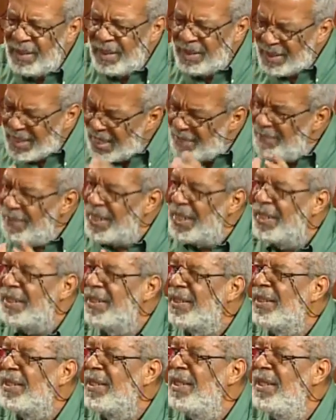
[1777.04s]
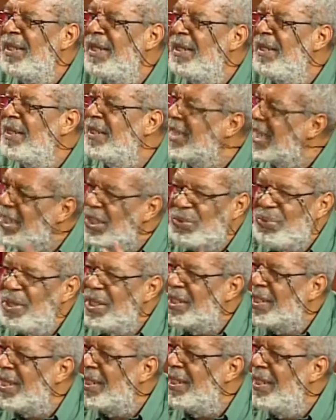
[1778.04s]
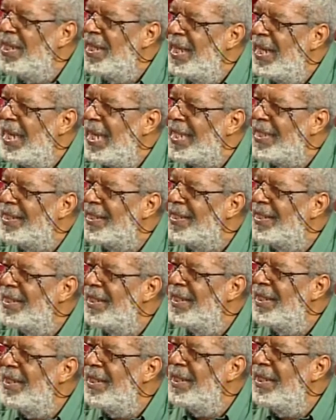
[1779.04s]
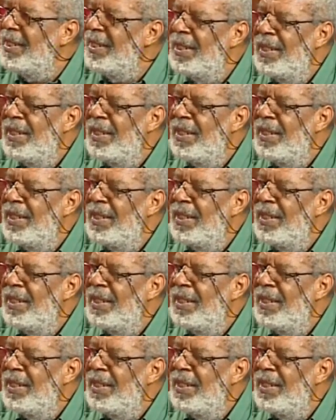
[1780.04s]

10 minutes, 6 weeks of Lent. Mm-hmm.